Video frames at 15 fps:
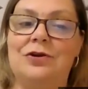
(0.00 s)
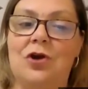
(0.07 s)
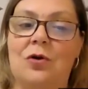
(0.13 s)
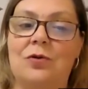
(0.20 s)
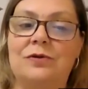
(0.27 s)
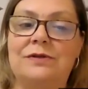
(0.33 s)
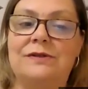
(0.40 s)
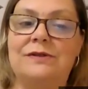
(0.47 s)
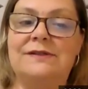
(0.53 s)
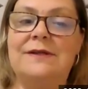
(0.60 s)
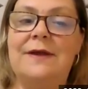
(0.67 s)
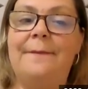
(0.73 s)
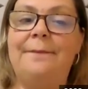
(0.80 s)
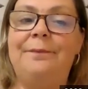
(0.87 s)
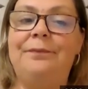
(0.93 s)
notes
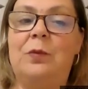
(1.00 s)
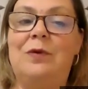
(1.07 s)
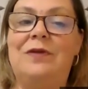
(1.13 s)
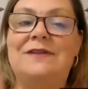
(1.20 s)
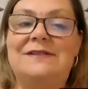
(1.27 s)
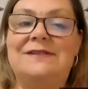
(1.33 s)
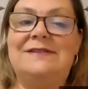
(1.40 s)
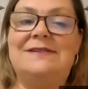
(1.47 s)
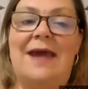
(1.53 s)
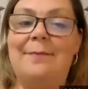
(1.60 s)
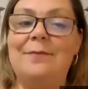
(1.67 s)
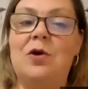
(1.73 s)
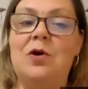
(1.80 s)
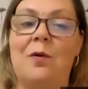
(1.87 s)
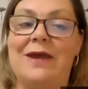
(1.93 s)
with the
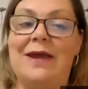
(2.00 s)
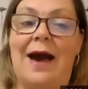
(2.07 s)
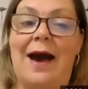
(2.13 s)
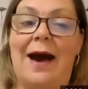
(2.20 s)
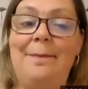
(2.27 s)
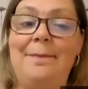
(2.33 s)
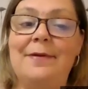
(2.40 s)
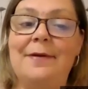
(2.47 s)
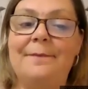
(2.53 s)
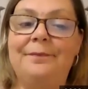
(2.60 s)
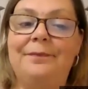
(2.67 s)
stem going up.